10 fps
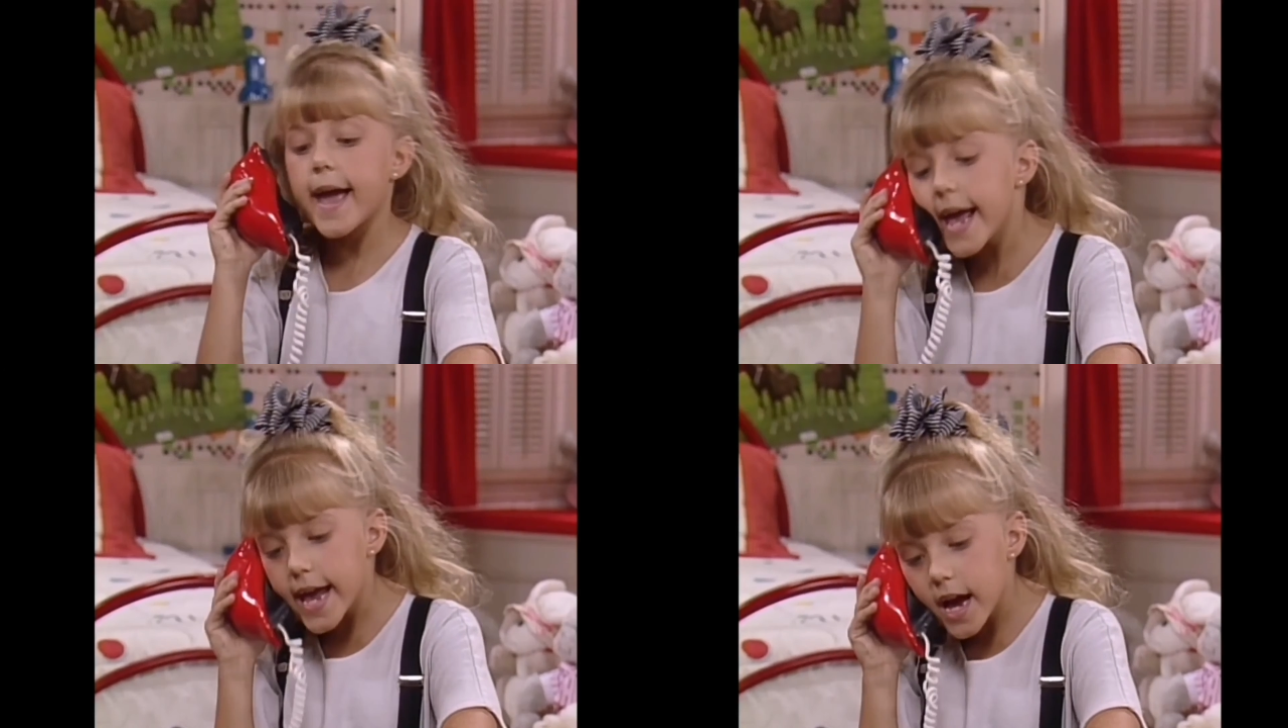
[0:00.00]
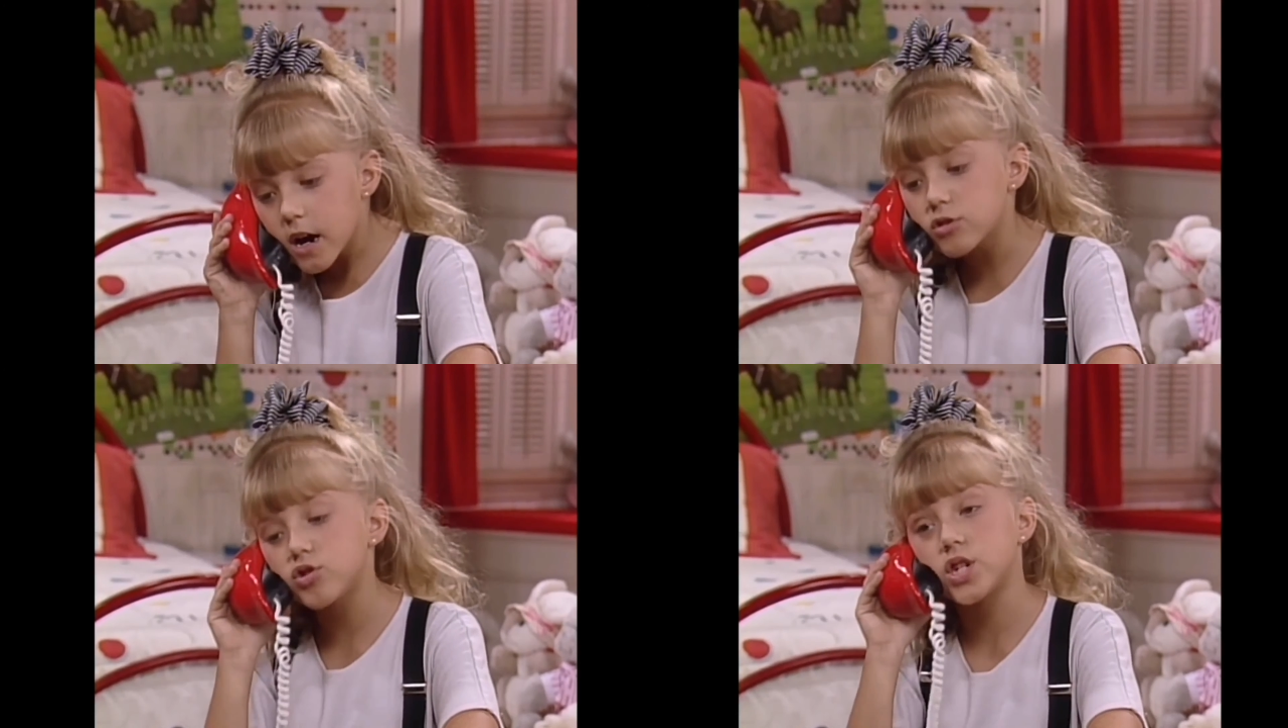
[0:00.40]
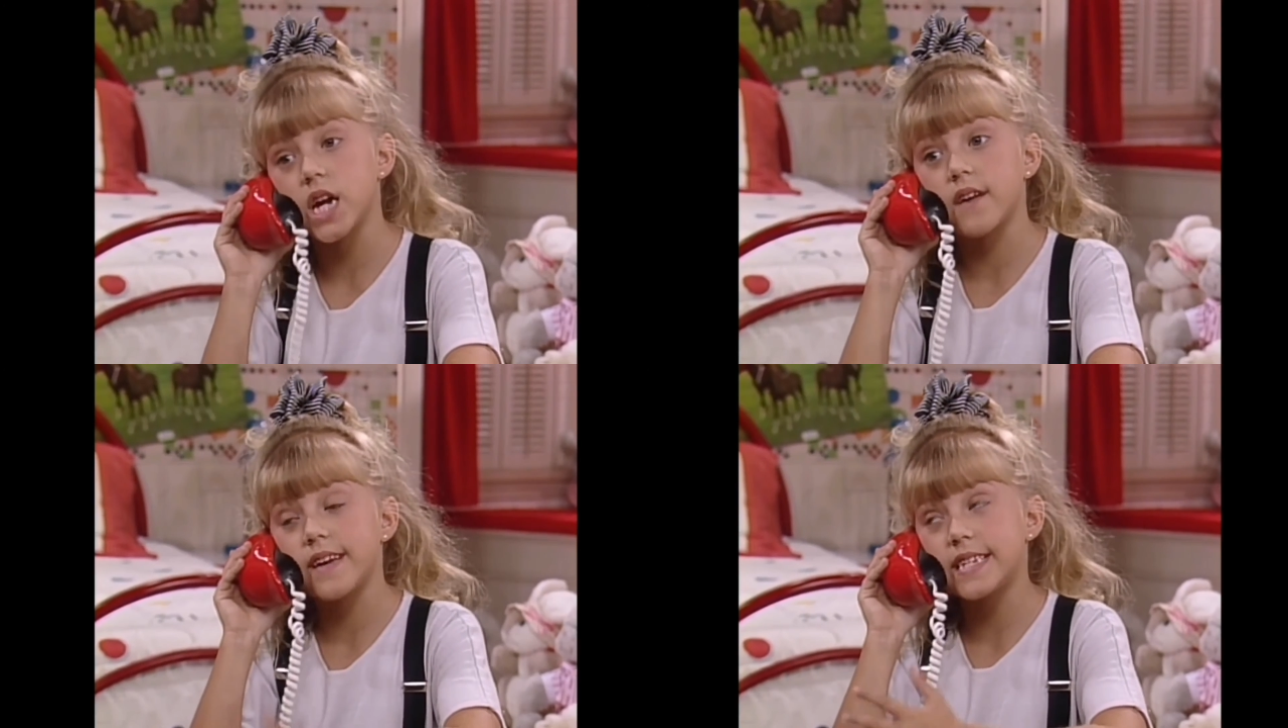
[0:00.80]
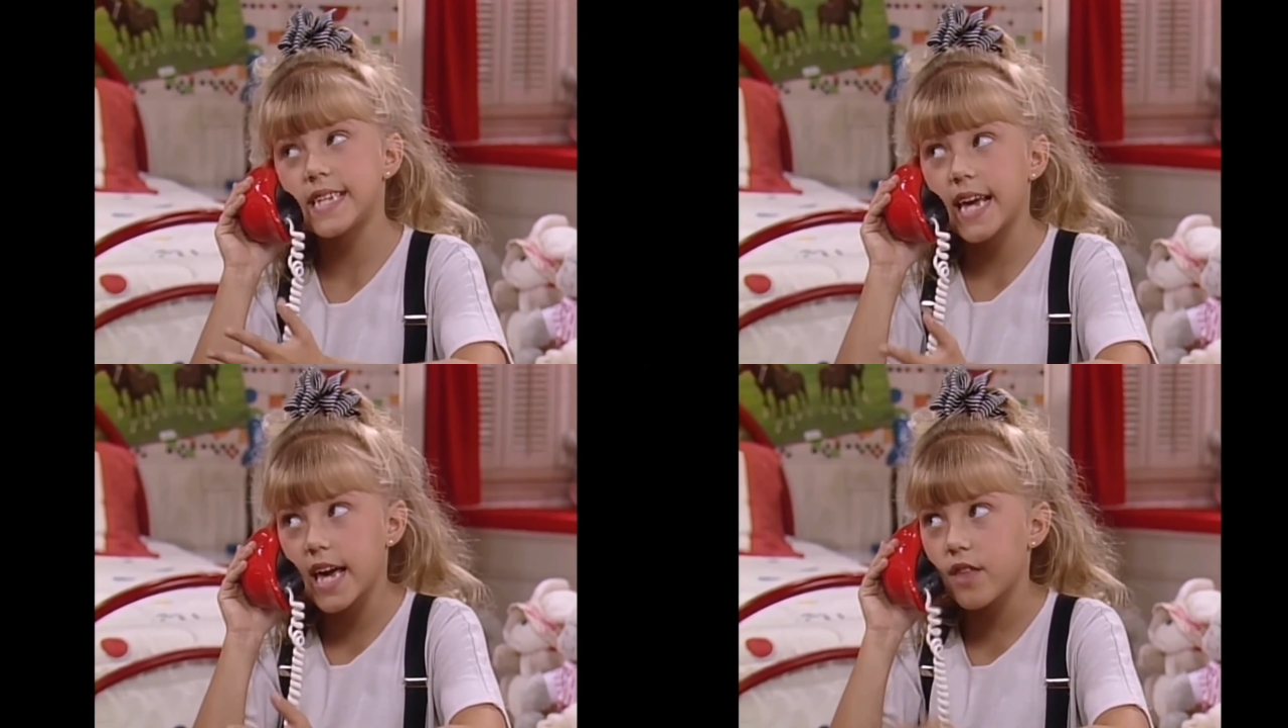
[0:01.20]
I called you duckface
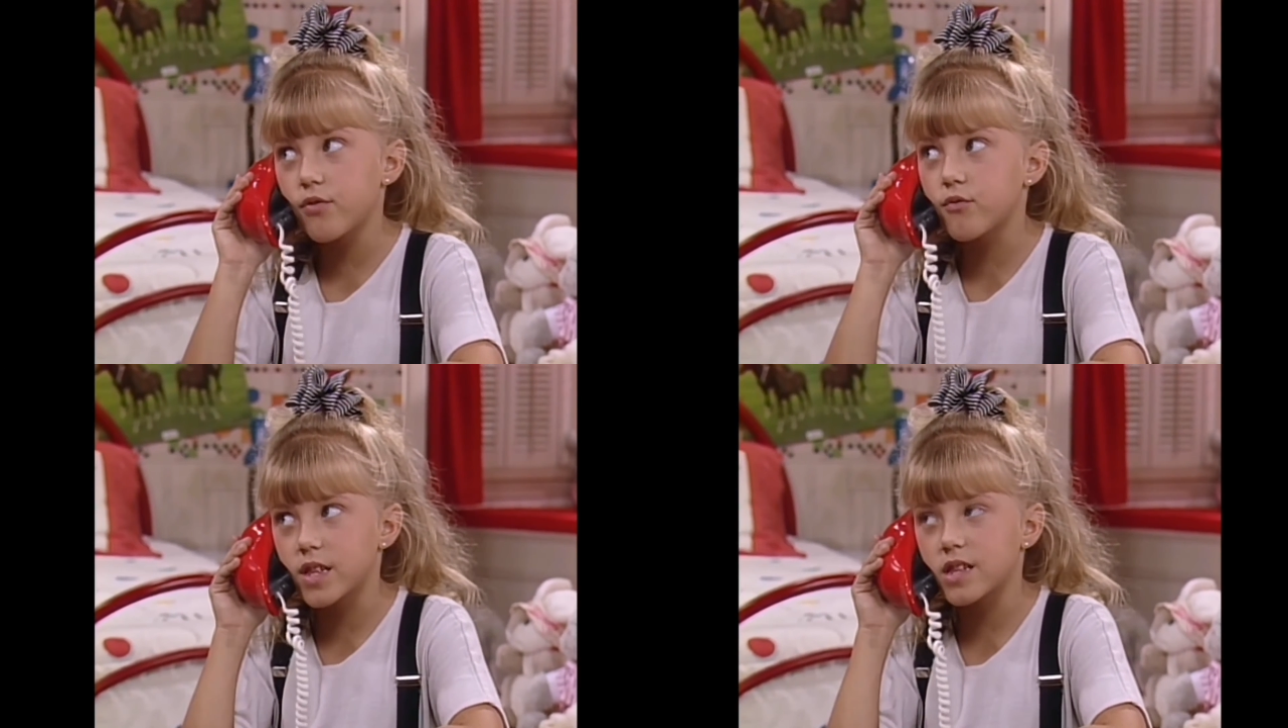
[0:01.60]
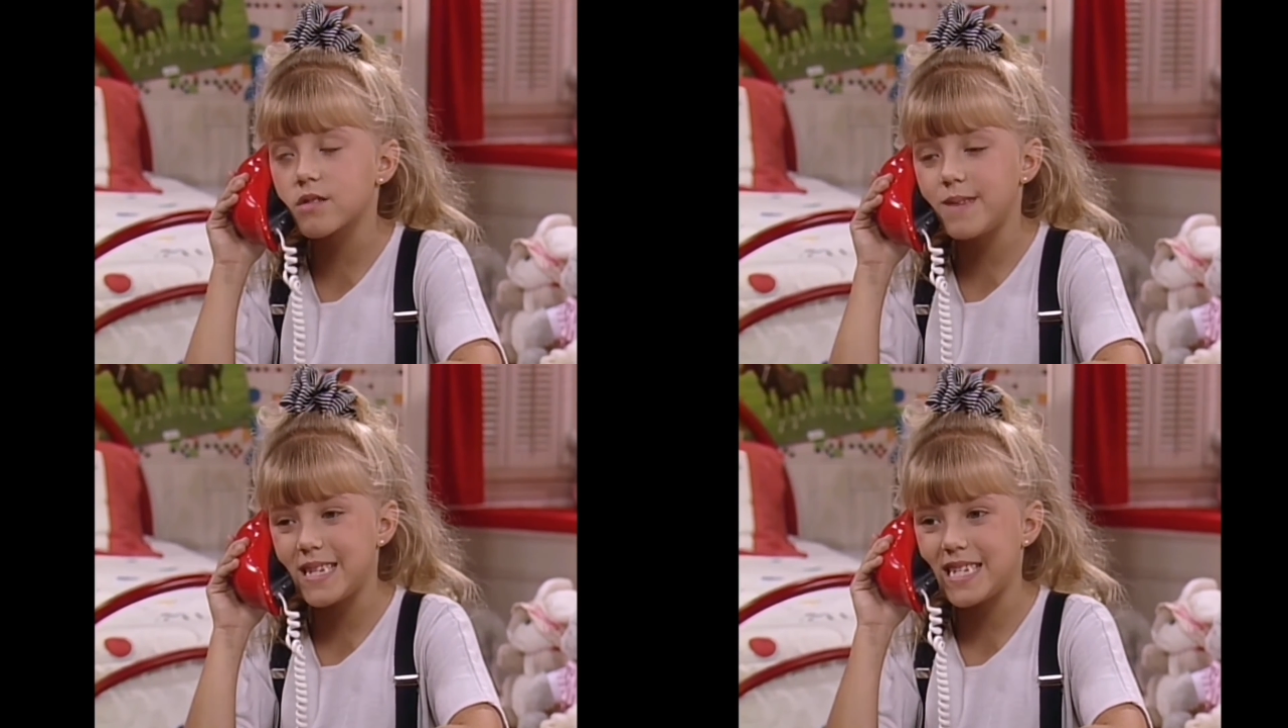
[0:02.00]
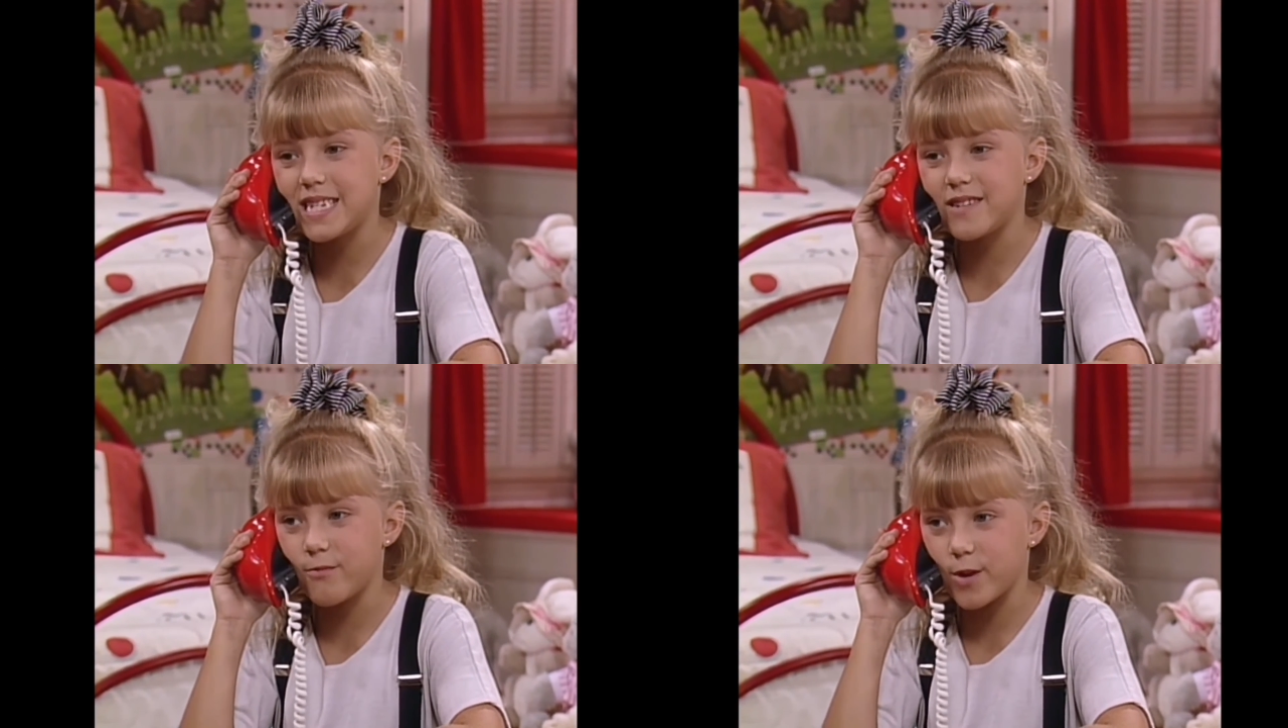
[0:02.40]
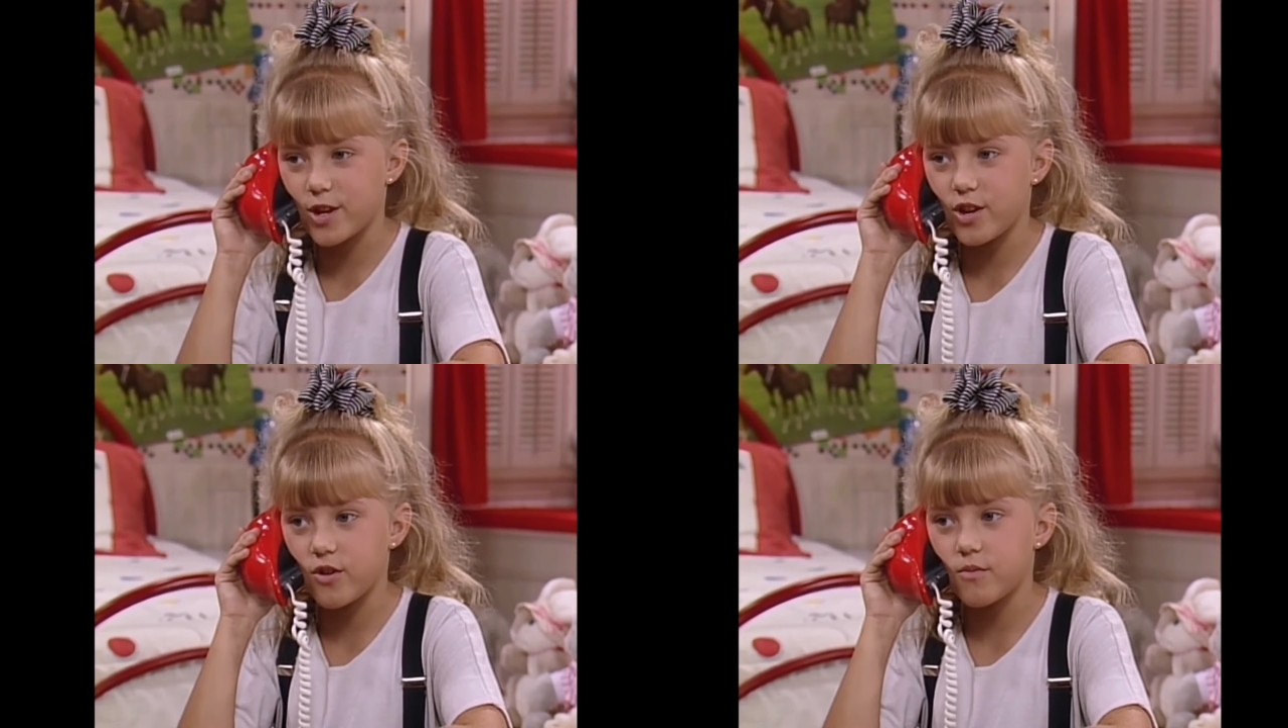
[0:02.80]
and threw little pieces of bread
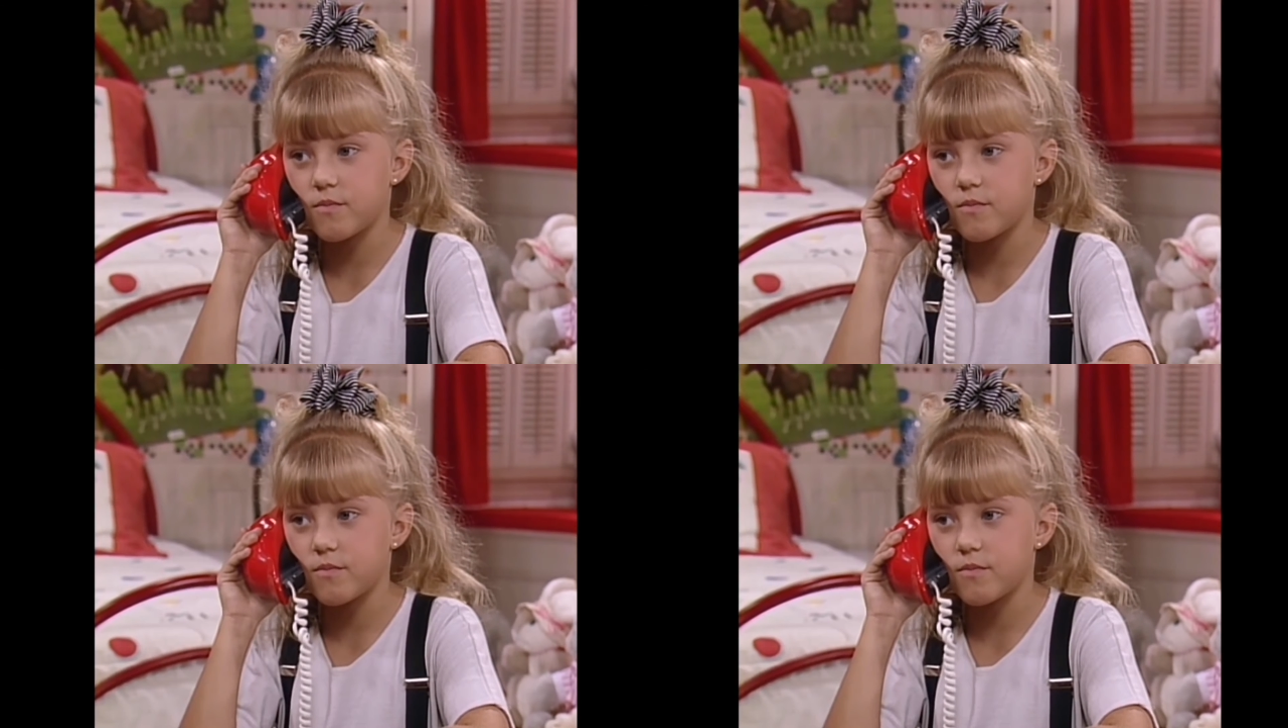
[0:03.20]
at you.